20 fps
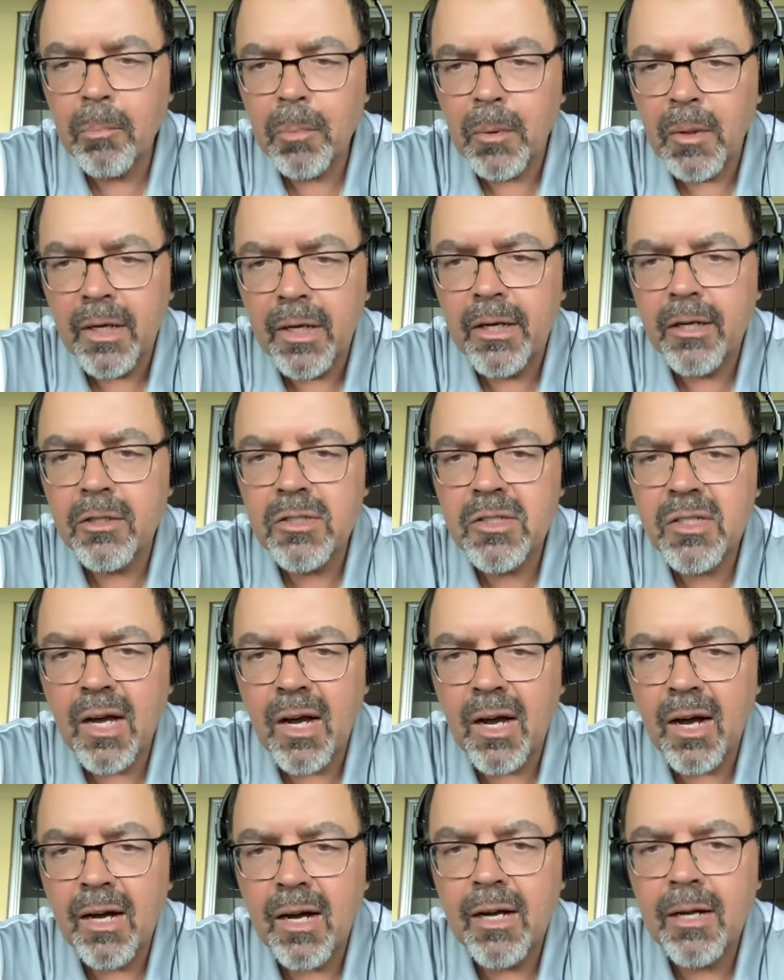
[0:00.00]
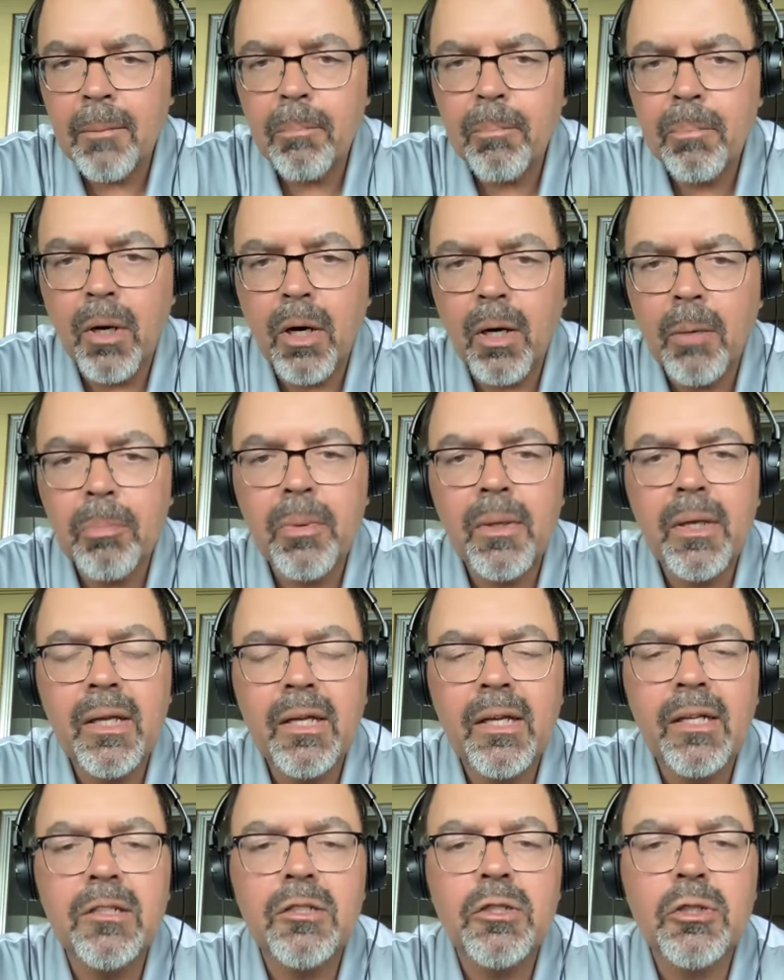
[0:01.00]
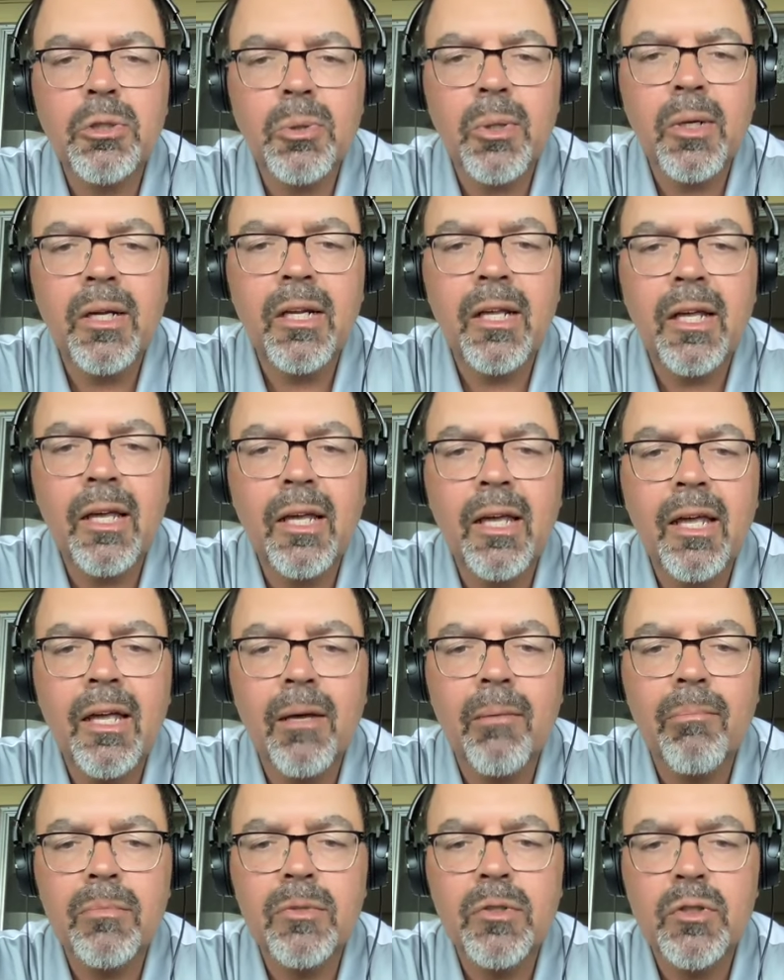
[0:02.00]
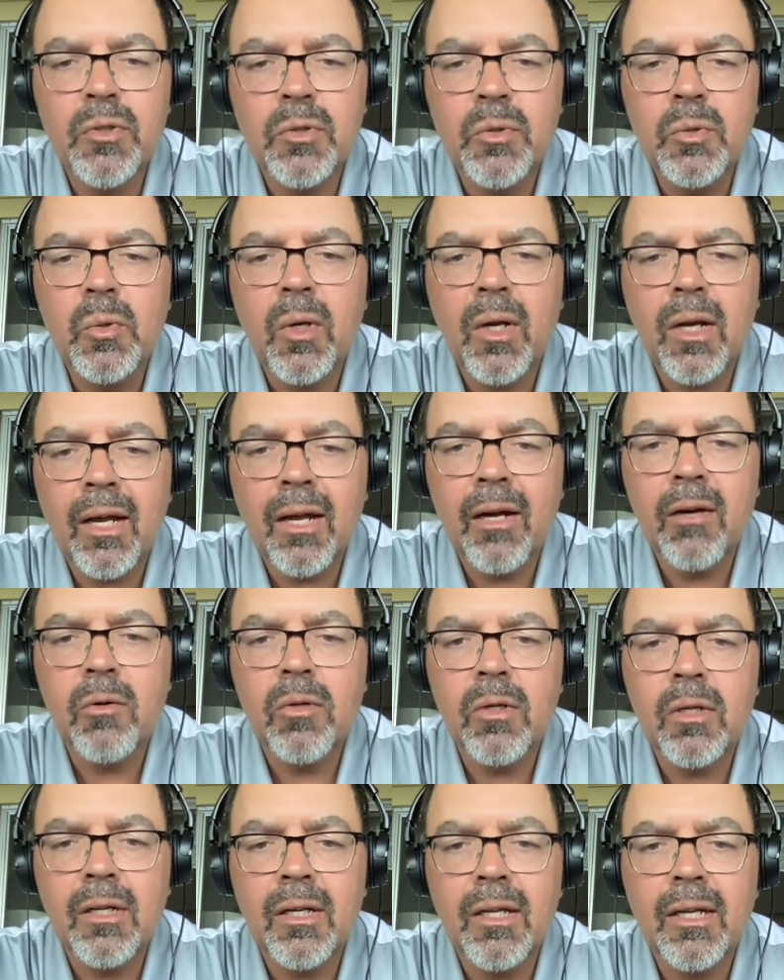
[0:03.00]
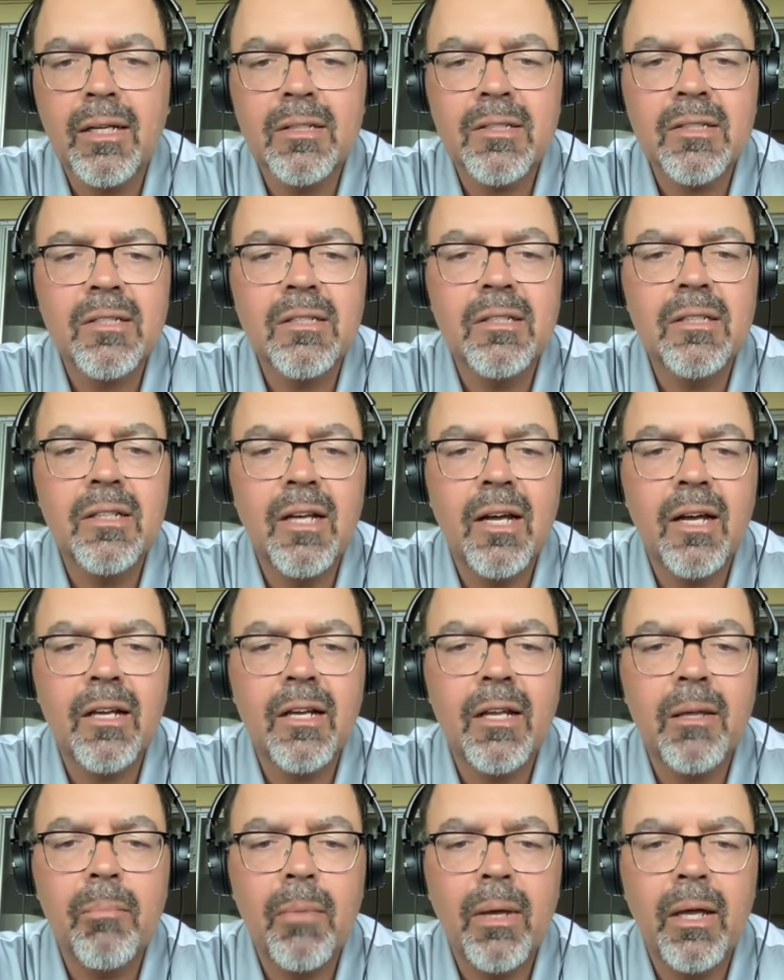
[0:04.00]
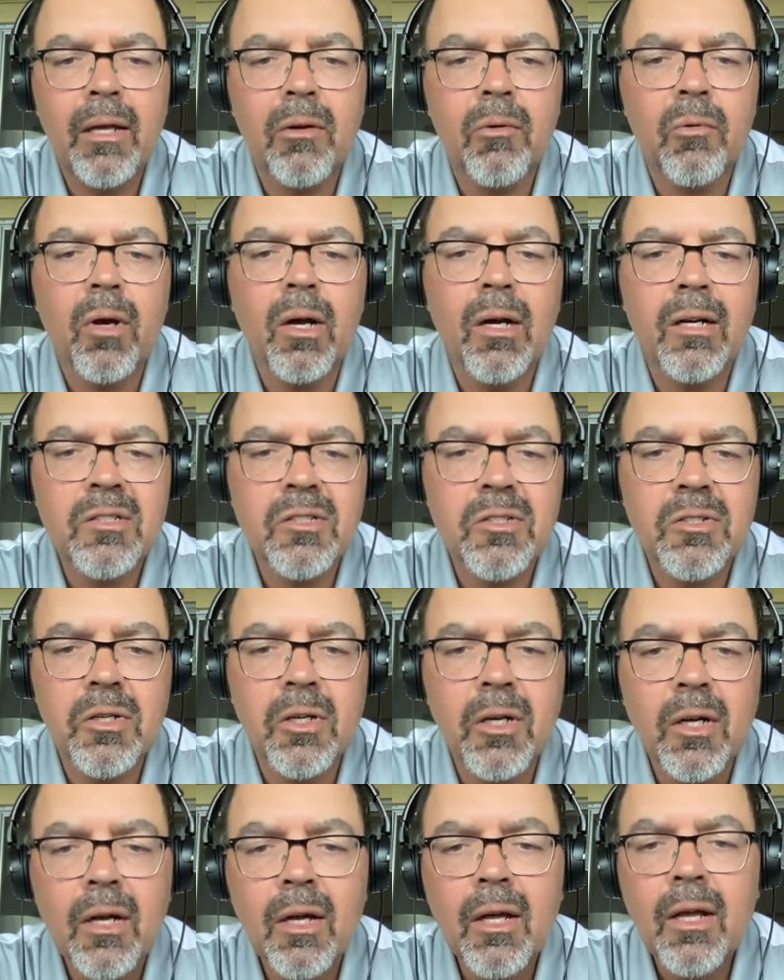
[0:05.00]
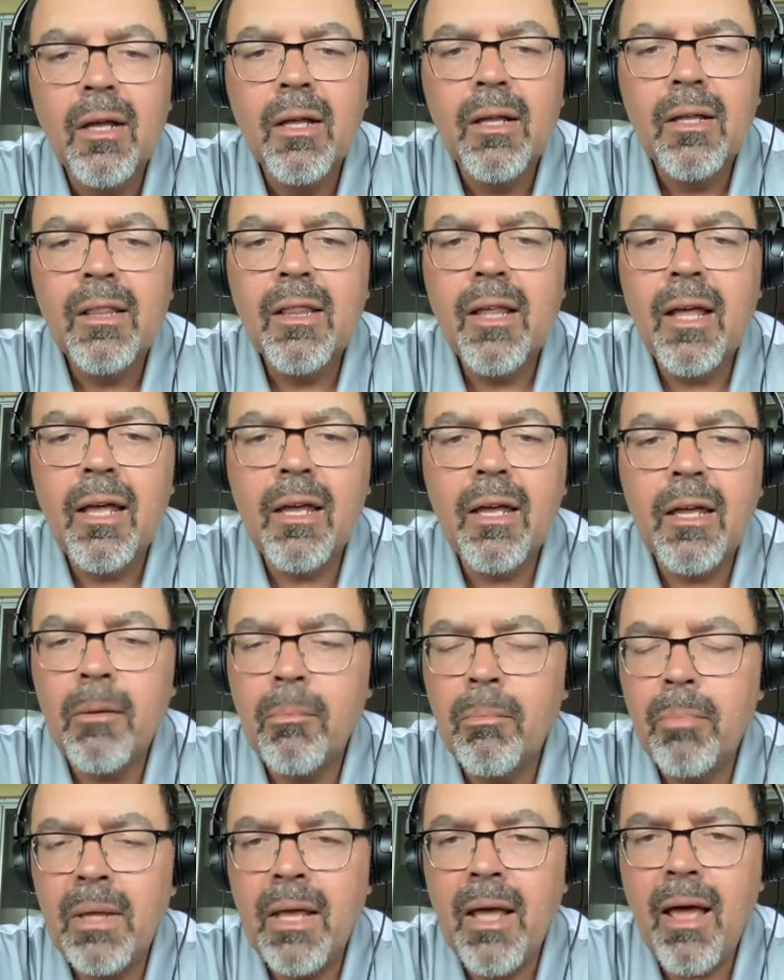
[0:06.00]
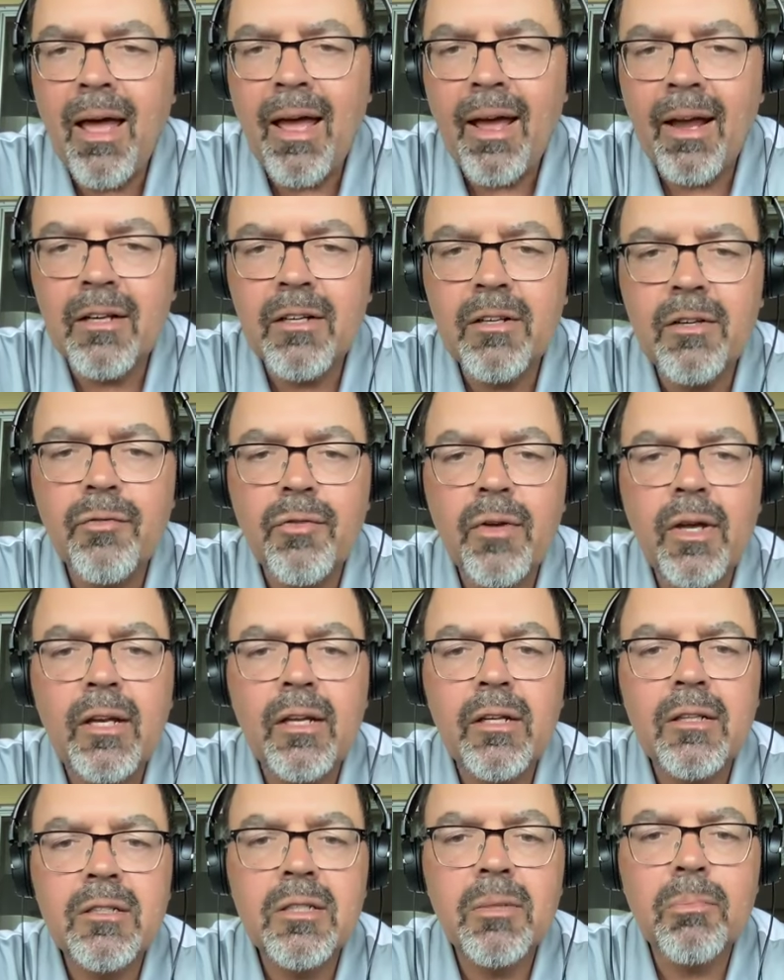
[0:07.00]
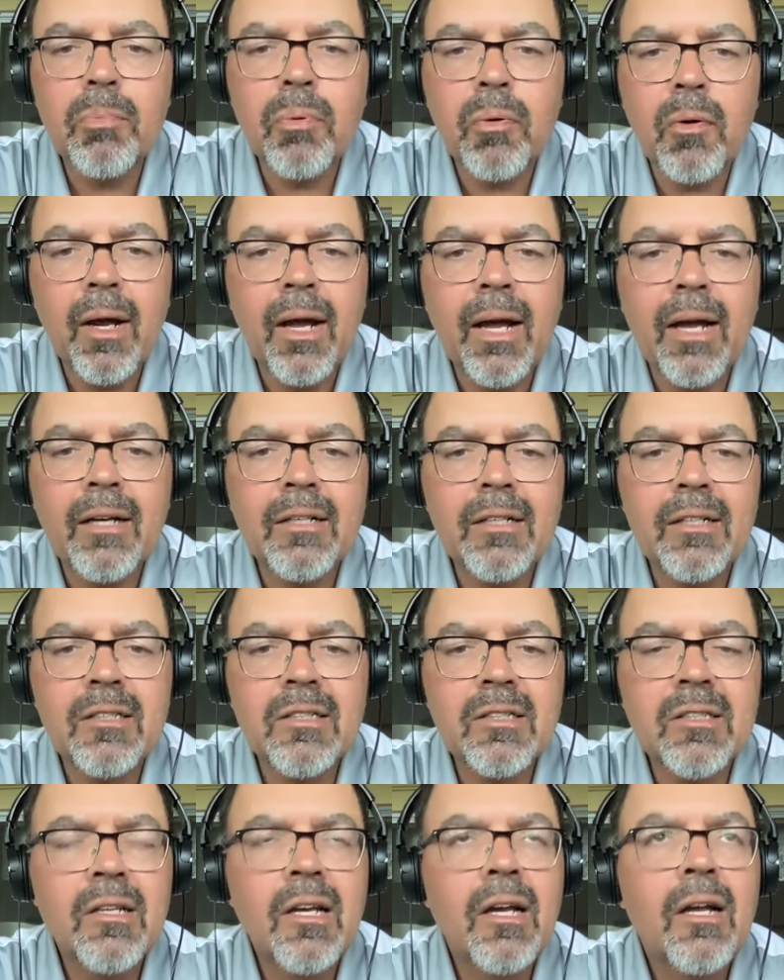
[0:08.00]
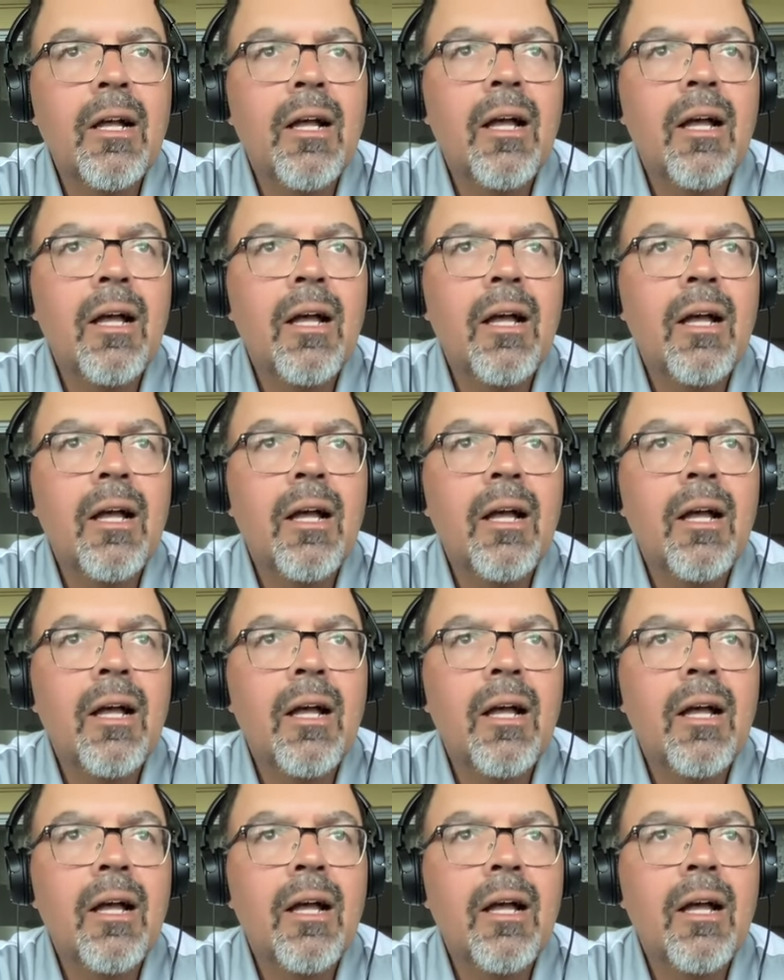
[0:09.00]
Players on PUP in training camp do count against the 90-man roster. They can be activated to practice